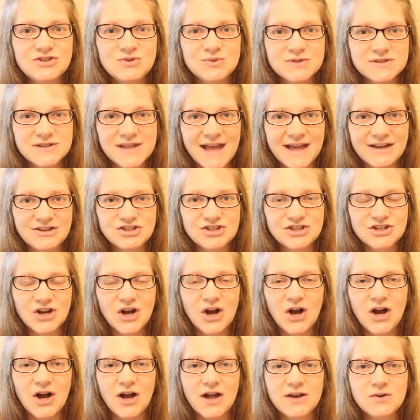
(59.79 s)
She was latching
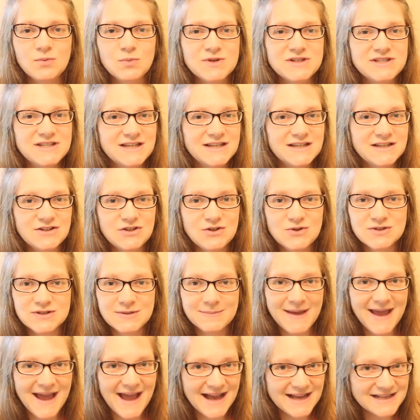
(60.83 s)
on. We didn't use
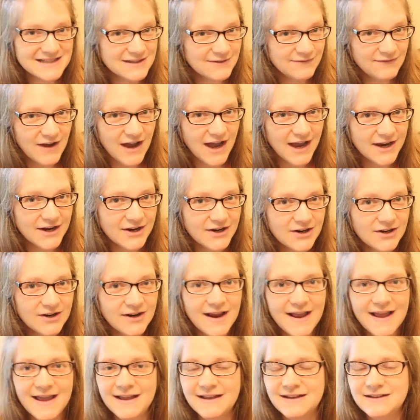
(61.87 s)
a
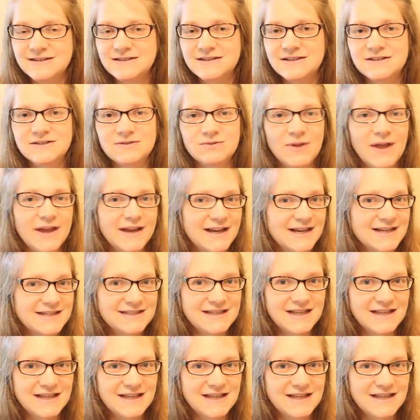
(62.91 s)
pacifier, and like I